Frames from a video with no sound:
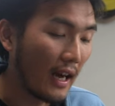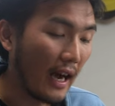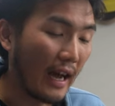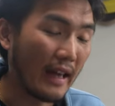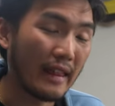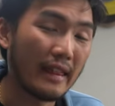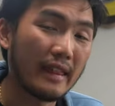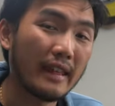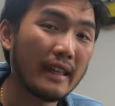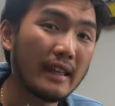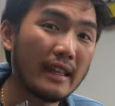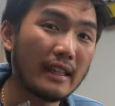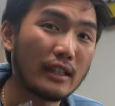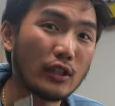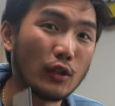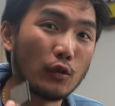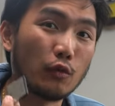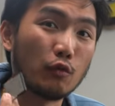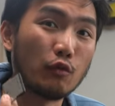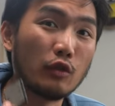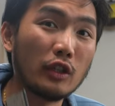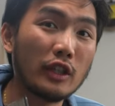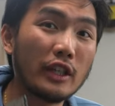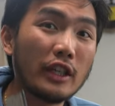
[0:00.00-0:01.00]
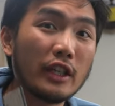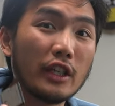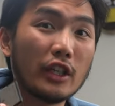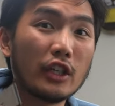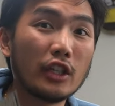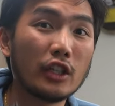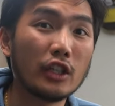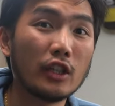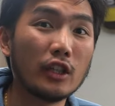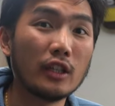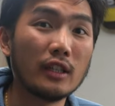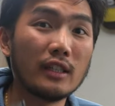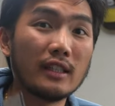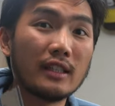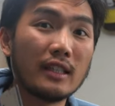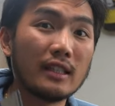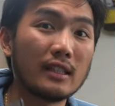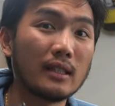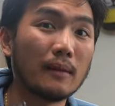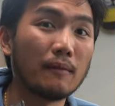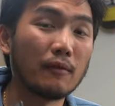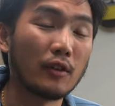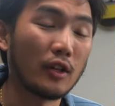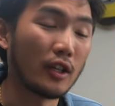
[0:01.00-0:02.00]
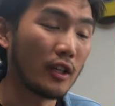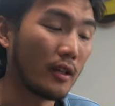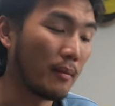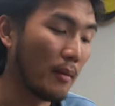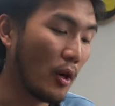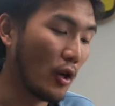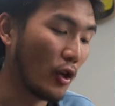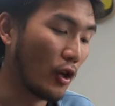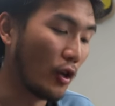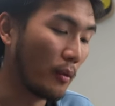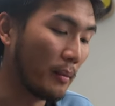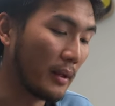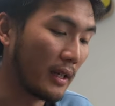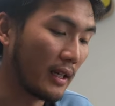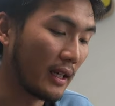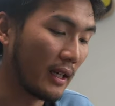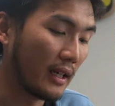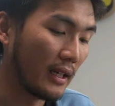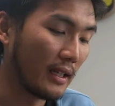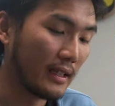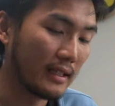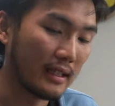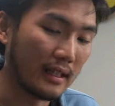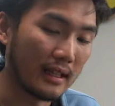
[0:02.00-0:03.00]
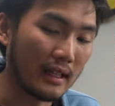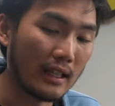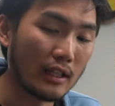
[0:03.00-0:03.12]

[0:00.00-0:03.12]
I think it's a really good system for the Komodo because